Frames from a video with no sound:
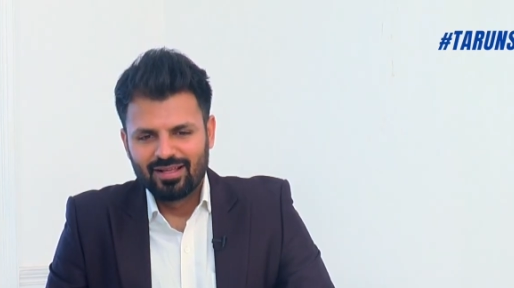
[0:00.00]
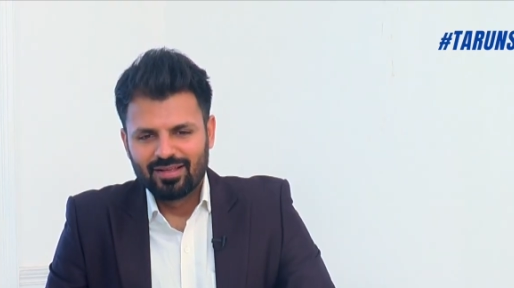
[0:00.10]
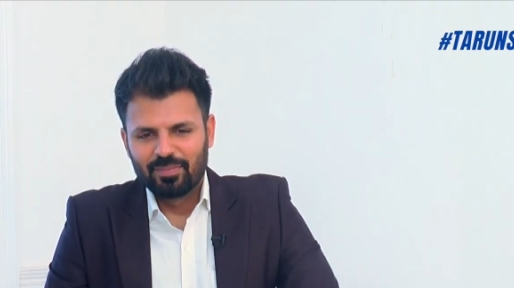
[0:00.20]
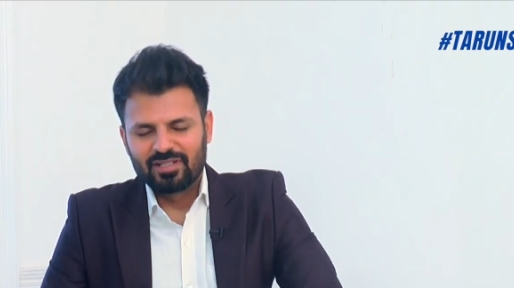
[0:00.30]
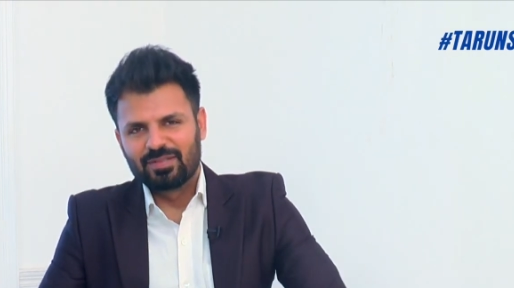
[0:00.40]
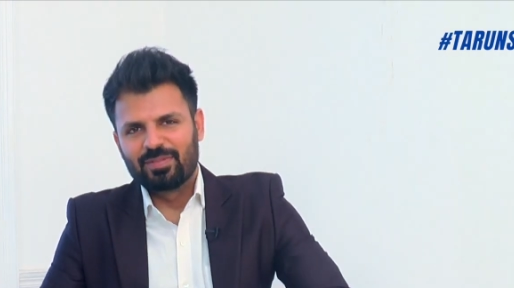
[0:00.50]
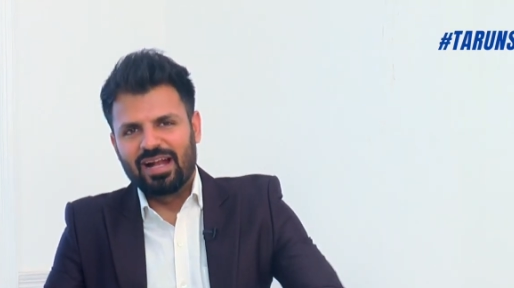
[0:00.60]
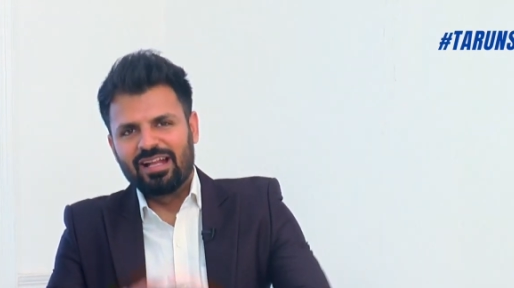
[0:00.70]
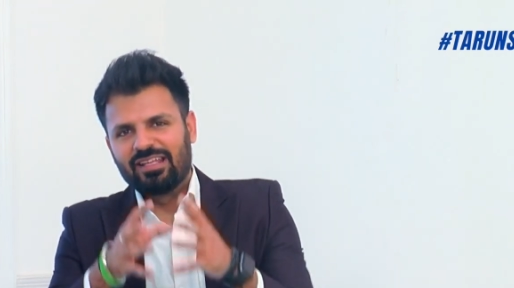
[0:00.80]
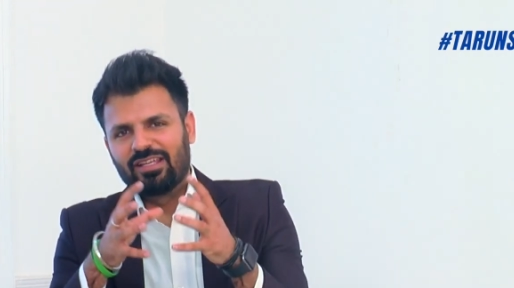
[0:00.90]
Personal
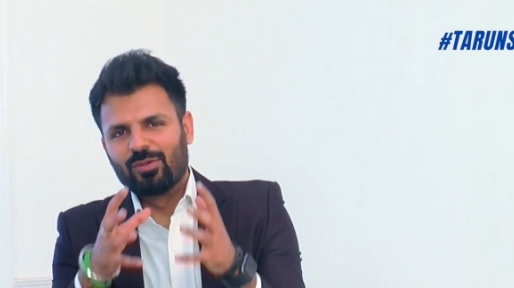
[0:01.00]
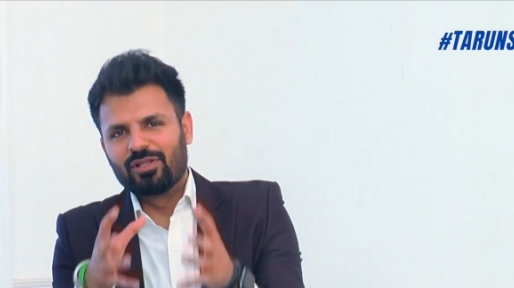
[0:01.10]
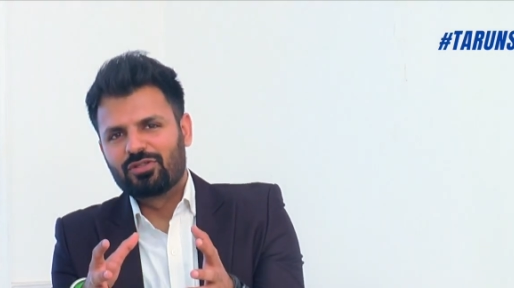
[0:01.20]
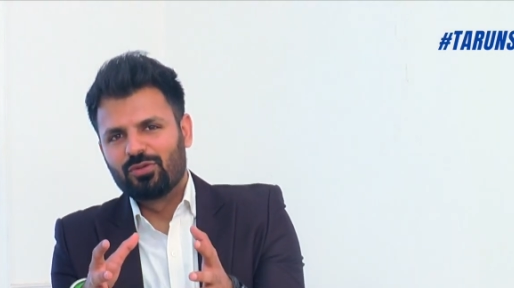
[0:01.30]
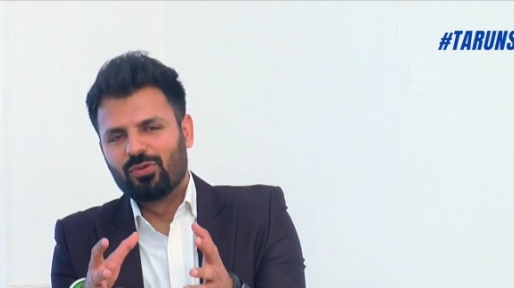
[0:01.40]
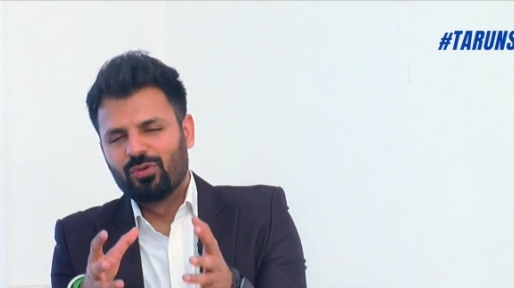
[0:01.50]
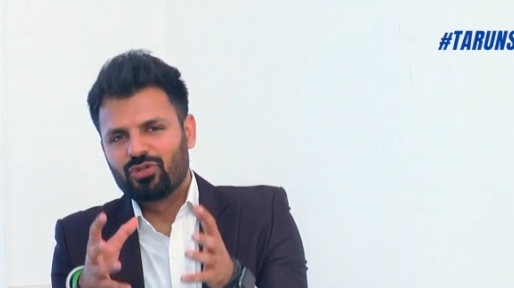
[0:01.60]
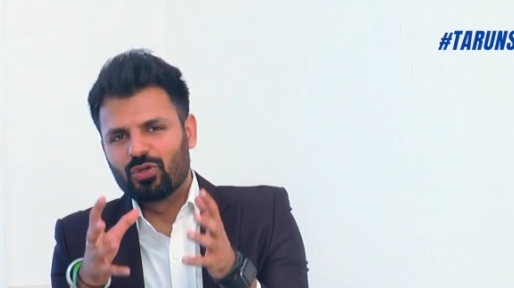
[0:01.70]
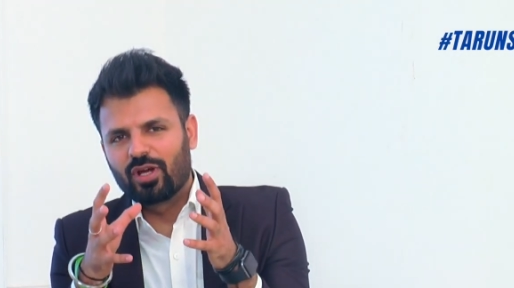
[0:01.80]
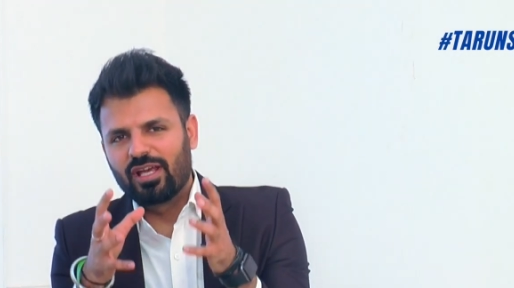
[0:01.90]
branding equals to
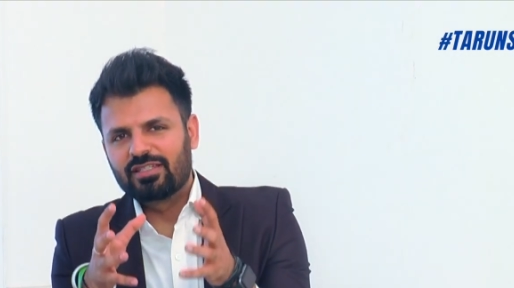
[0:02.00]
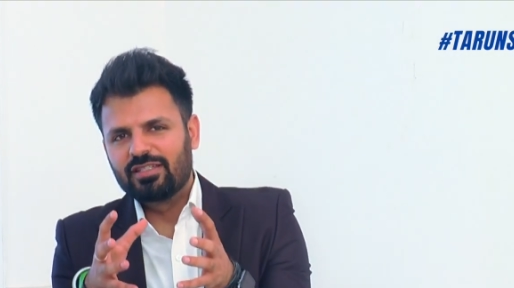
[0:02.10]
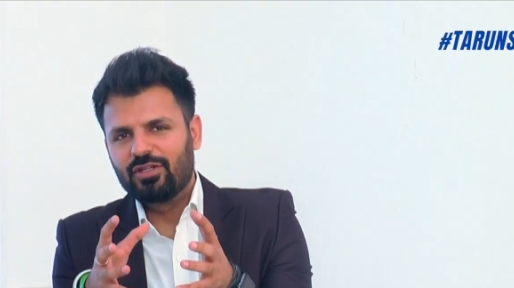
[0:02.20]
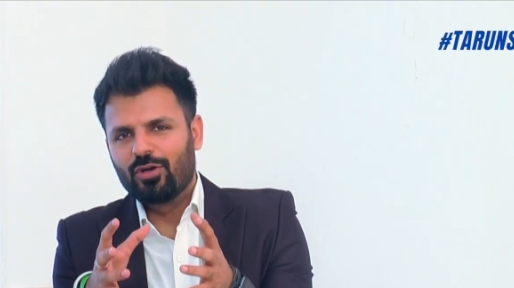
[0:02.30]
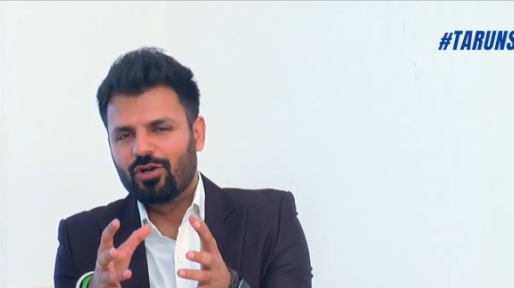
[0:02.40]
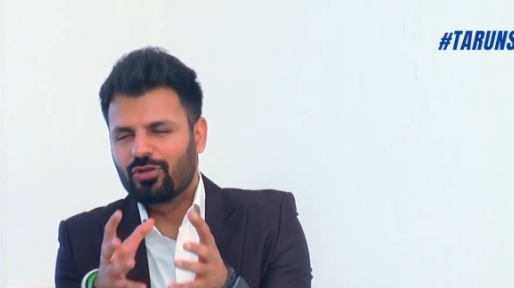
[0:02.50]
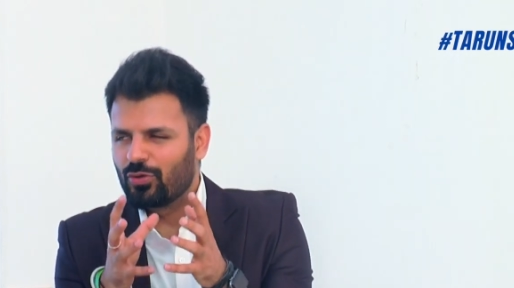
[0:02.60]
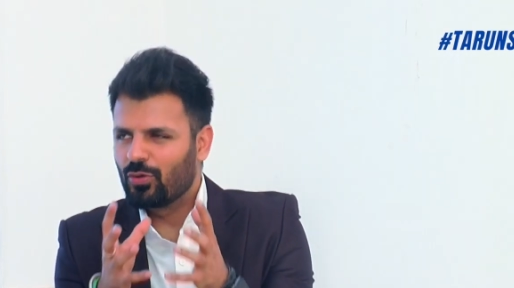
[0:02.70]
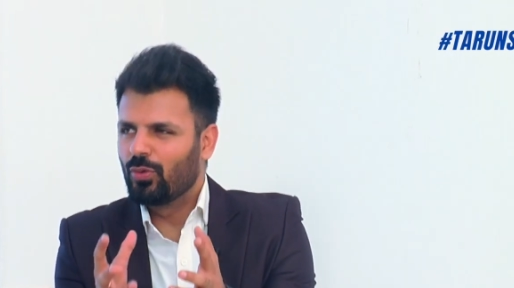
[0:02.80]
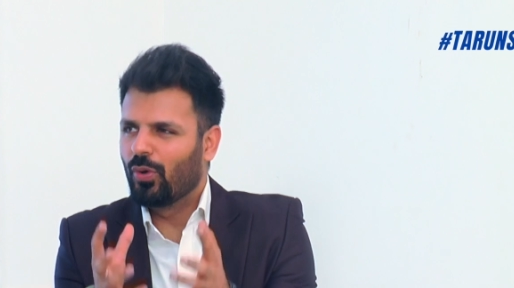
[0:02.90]
showcasing your
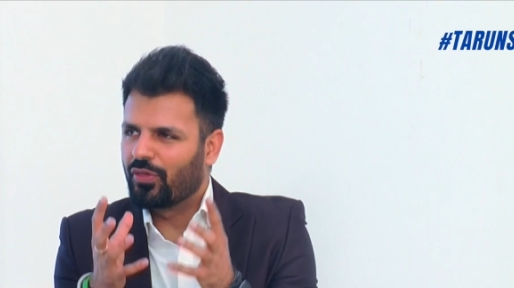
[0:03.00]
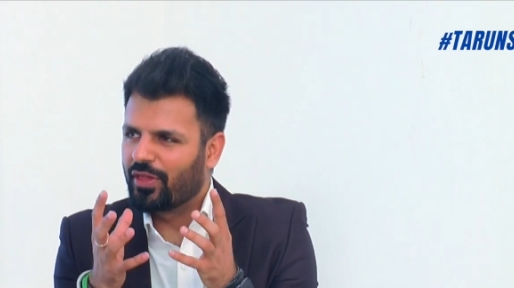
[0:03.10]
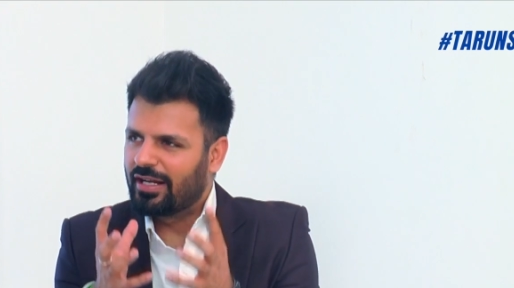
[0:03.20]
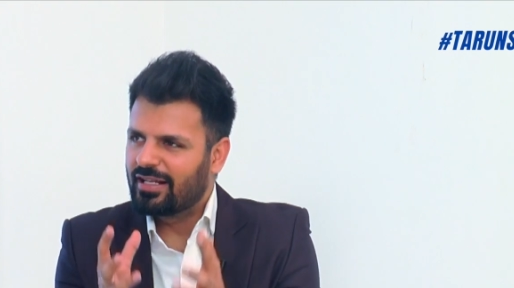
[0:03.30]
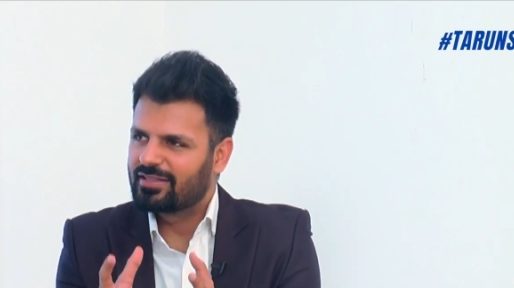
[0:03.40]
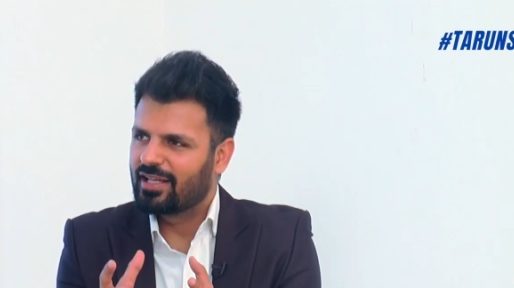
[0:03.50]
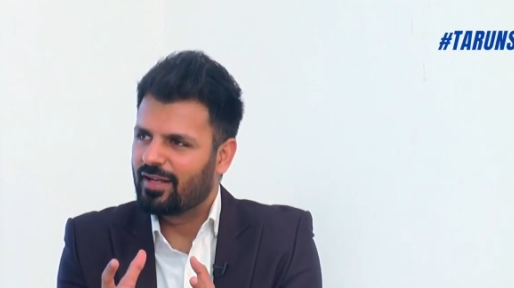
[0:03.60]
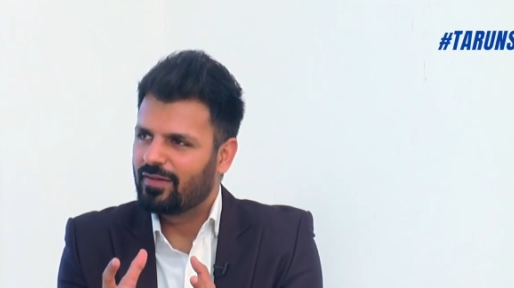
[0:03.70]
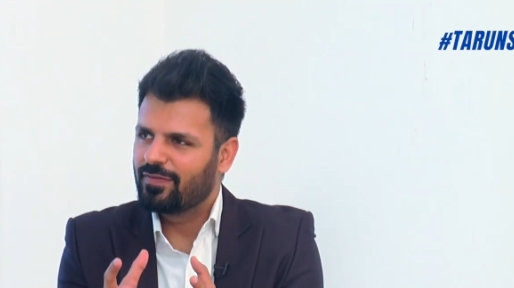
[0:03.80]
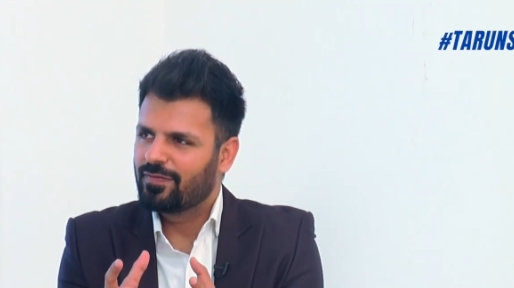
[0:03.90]
true authentic
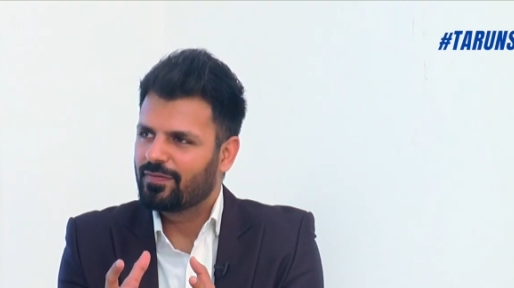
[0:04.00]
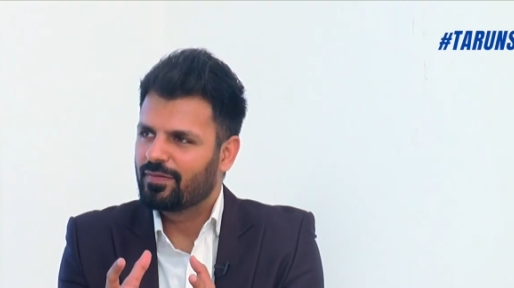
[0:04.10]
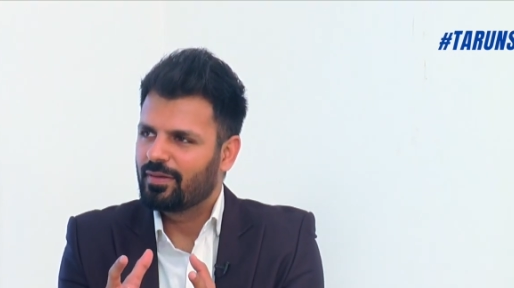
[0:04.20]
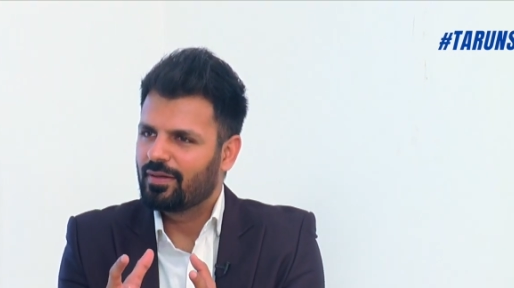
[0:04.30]
self